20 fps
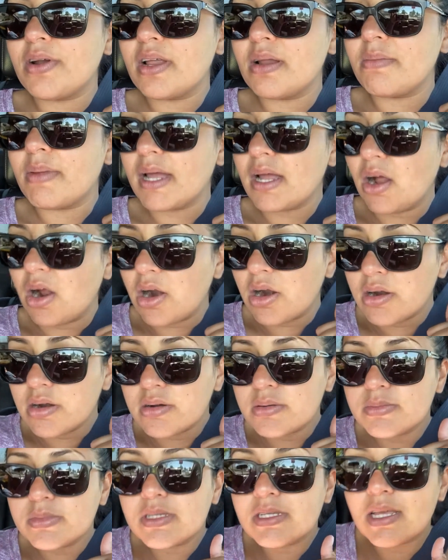in my
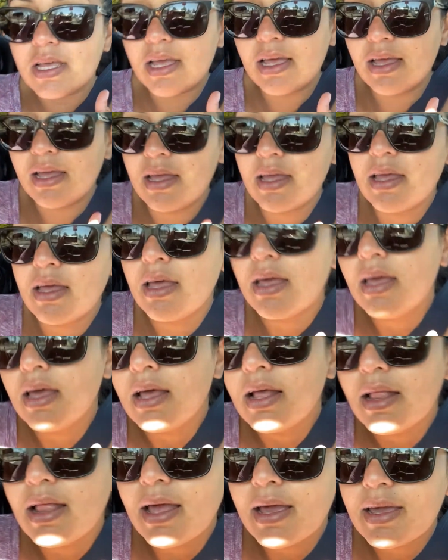arms
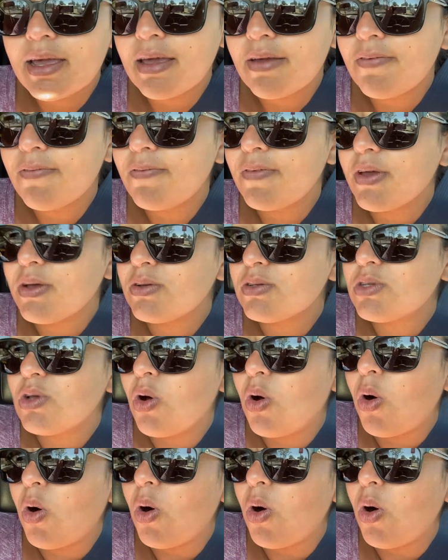like it feels